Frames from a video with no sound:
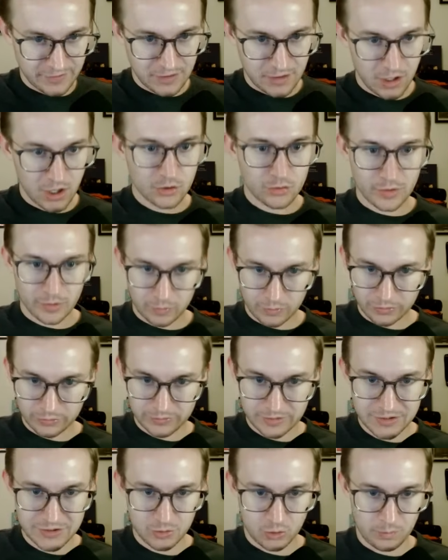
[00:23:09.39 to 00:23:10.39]
Hungry Root
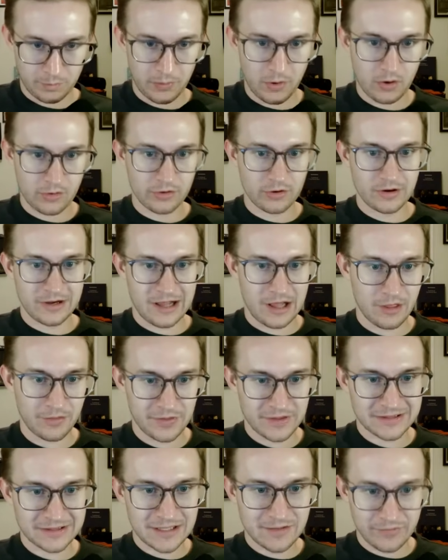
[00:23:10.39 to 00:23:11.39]
is your partner in
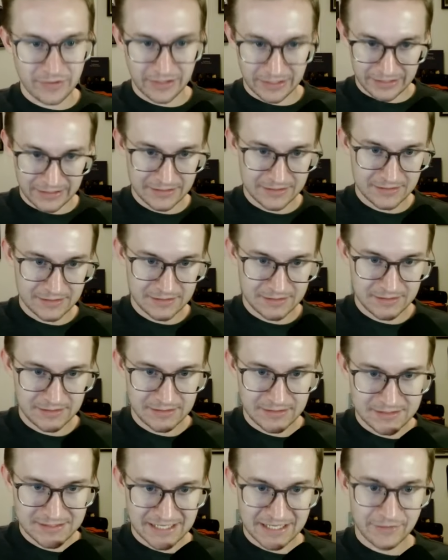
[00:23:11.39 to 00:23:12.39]
healthy living.
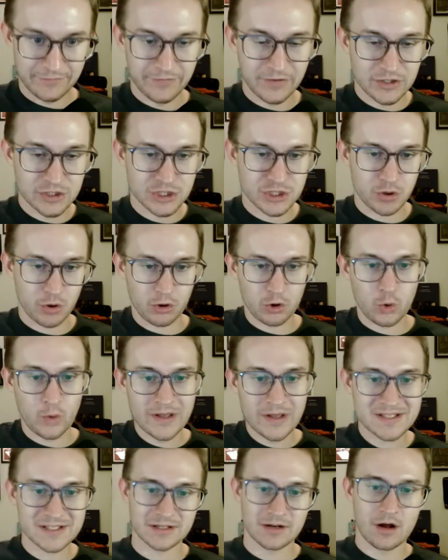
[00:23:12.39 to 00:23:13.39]
Take a fun short
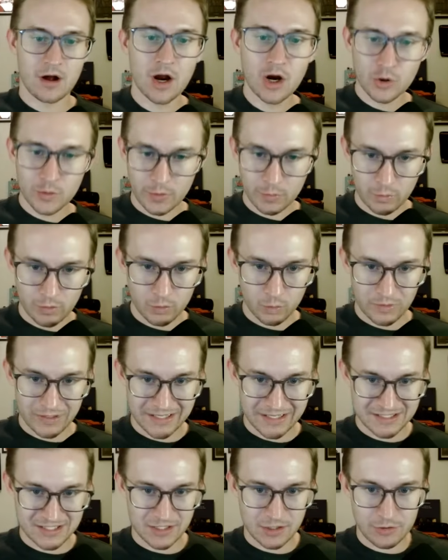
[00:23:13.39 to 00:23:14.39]
quiz and Hungry Root will
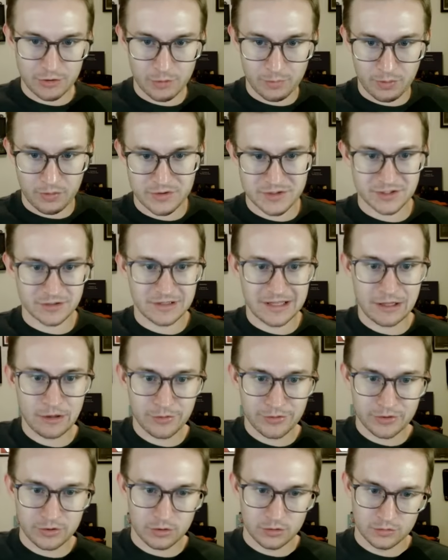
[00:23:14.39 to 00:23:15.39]
get to know your personal
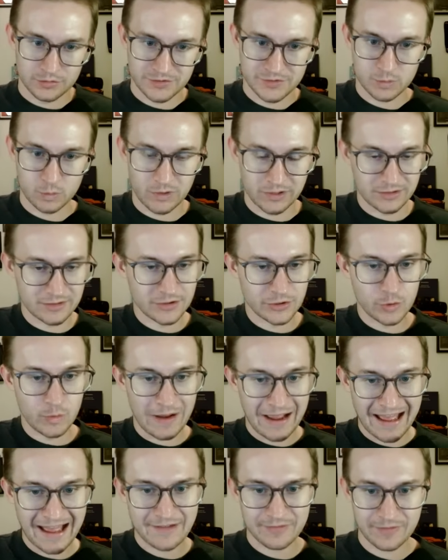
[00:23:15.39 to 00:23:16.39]
health goals, what you
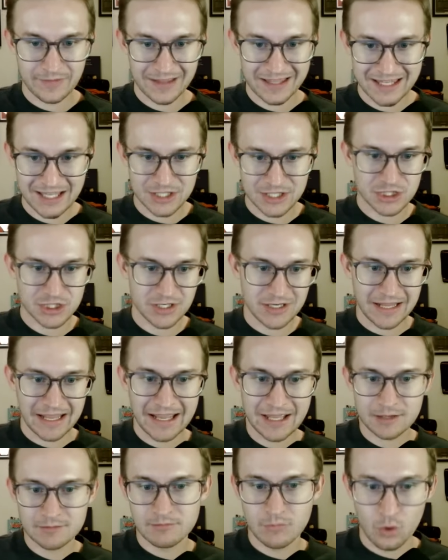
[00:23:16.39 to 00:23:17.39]
have in the kitchen,
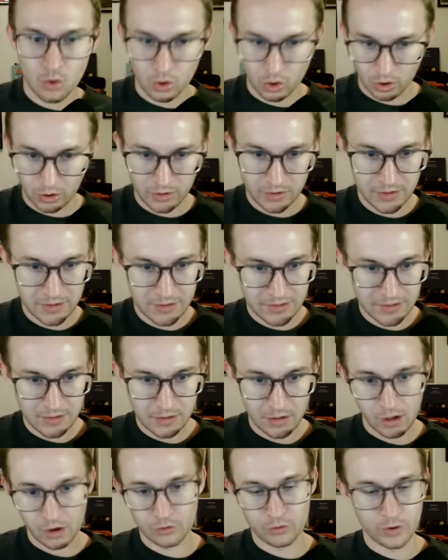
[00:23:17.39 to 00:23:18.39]
and more.
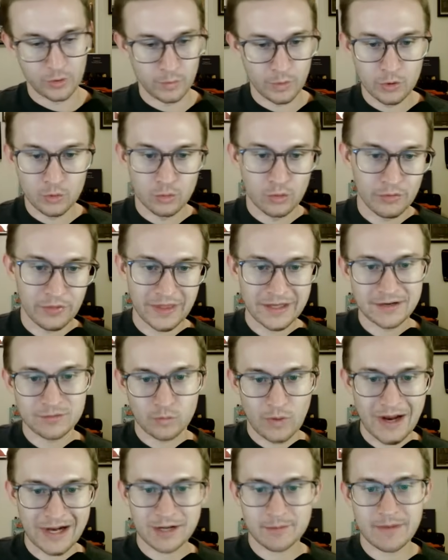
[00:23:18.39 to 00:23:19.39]
Hungry Root will then
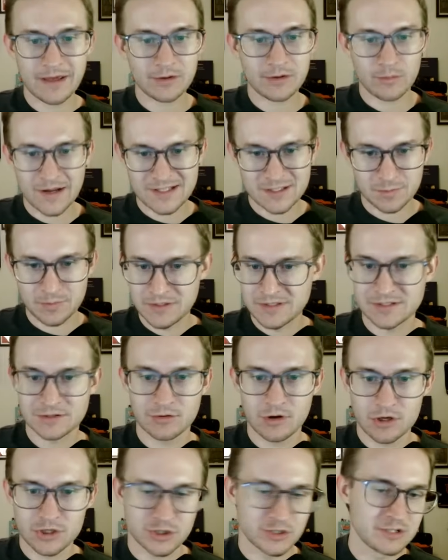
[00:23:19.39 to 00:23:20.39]
recommend recipes and
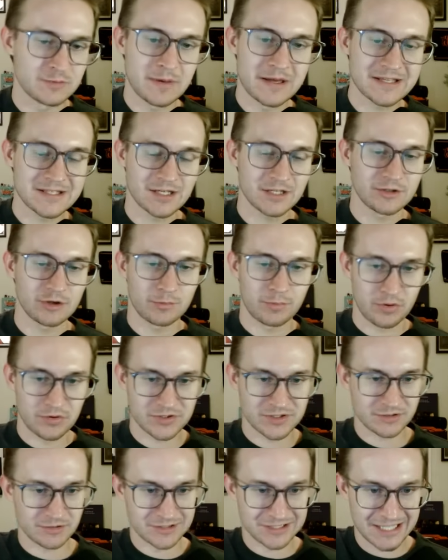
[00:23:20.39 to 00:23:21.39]
groceries based on your
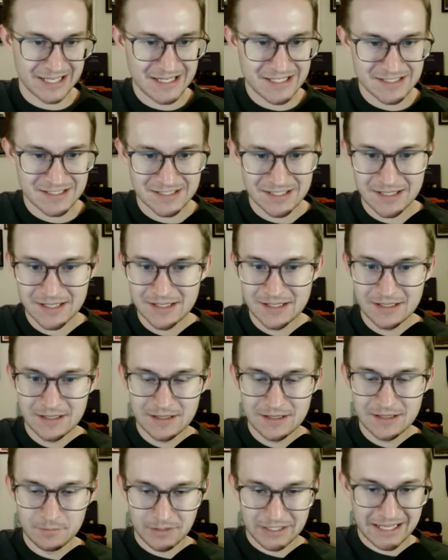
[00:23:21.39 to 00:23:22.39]
personal taste.
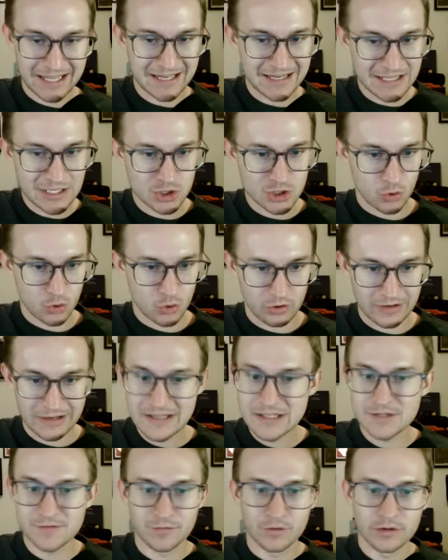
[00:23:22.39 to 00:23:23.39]
But again, each order
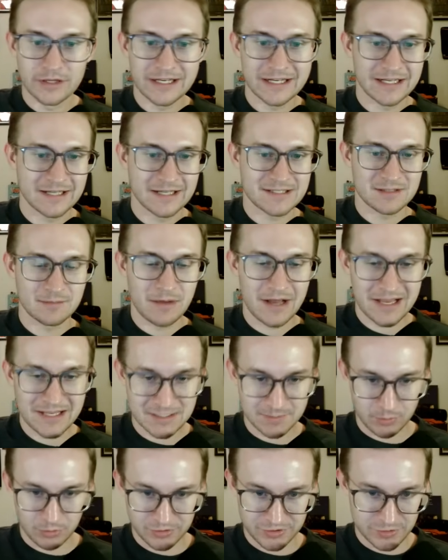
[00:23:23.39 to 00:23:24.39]
is fully
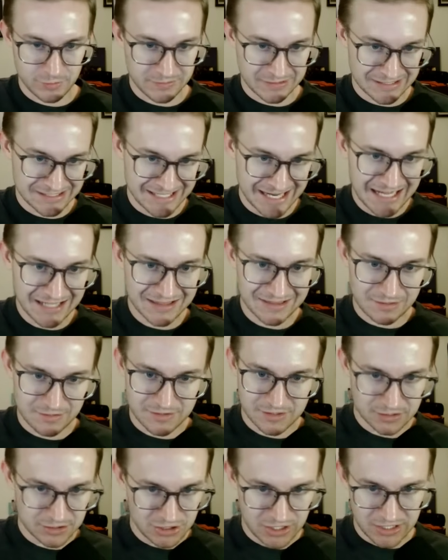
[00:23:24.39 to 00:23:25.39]
customizable, so you can take their
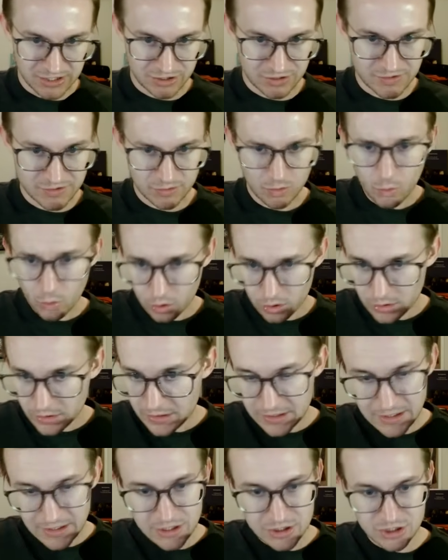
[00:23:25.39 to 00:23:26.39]
suggestions or
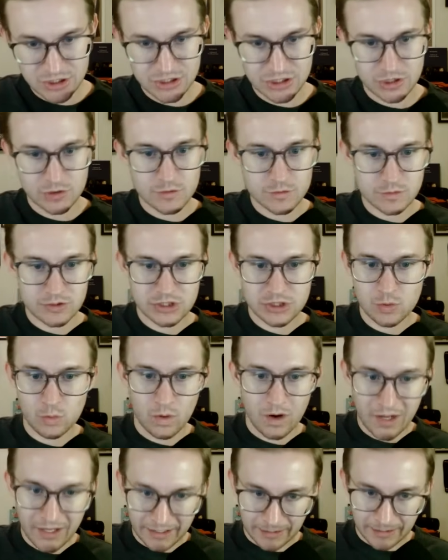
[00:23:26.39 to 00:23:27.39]
just choose what you
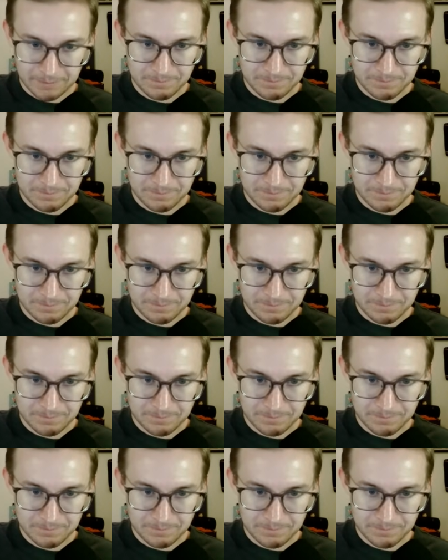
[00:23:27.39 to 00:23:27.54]
want.